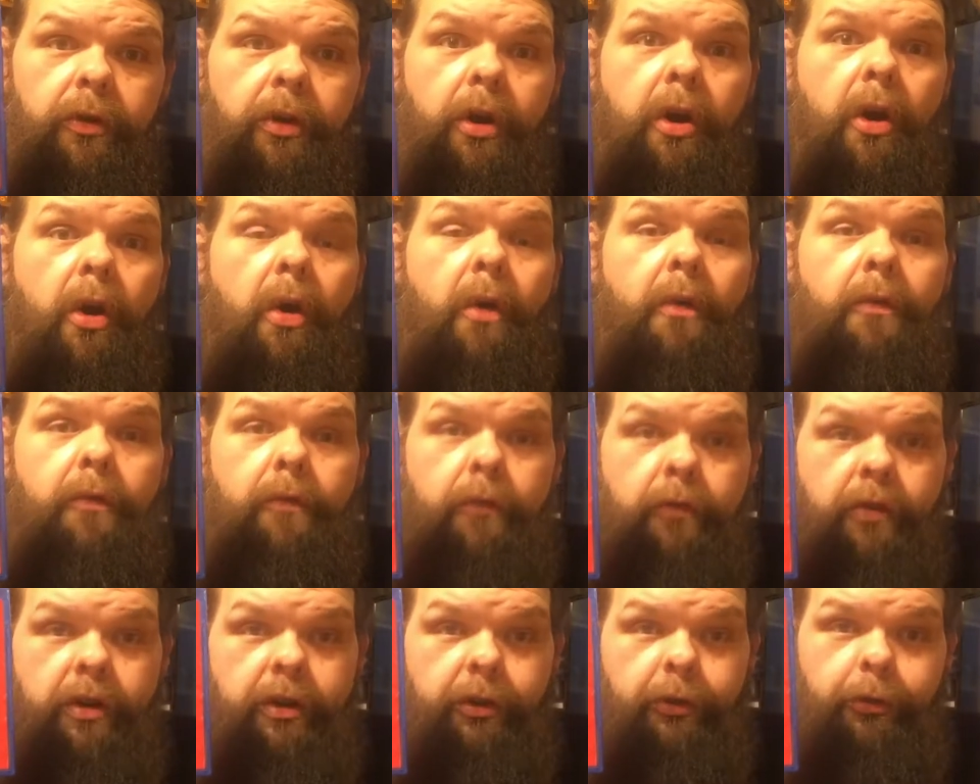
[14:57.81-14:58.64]

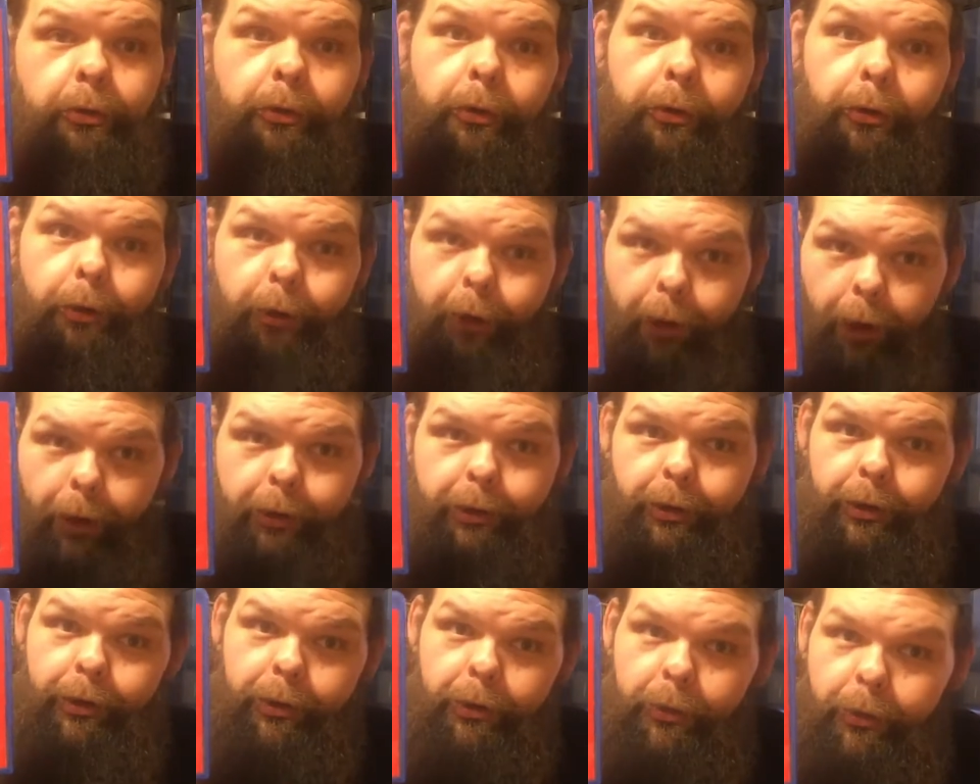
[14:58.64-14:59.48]
frontal
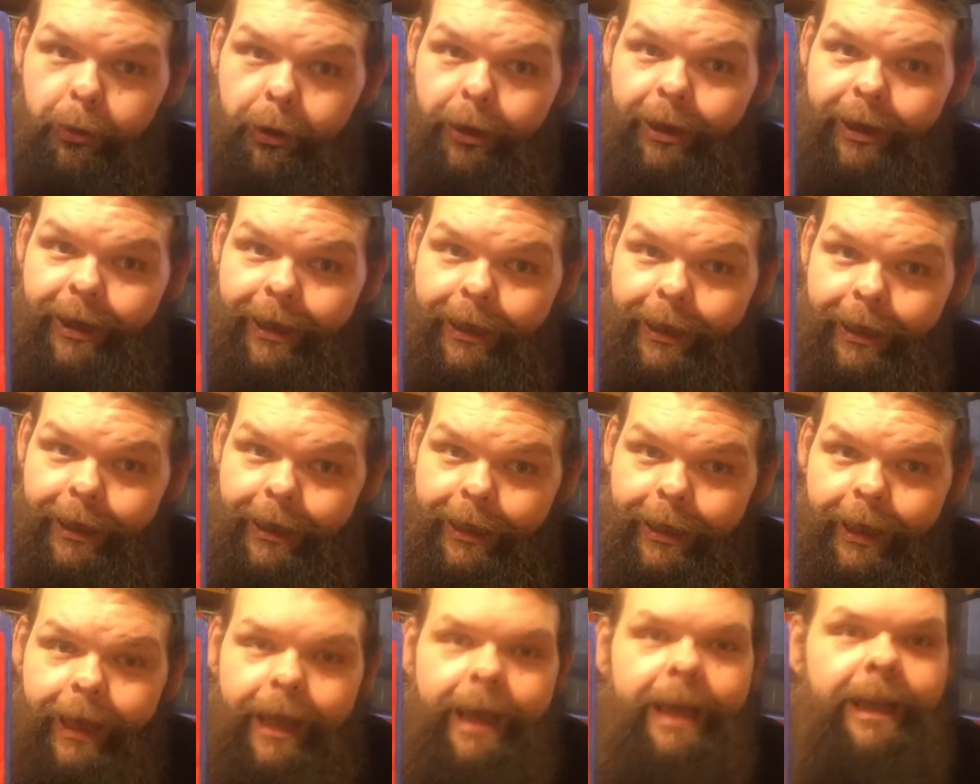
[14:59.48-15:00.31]
nudity.
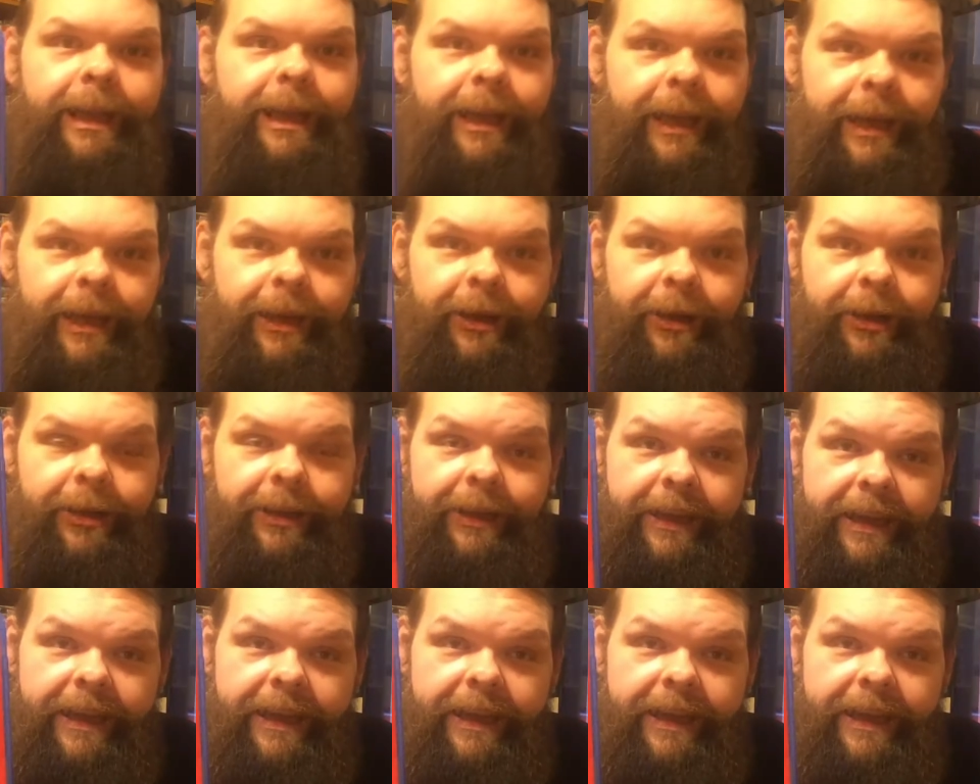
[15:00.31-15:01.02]
Now, ladies,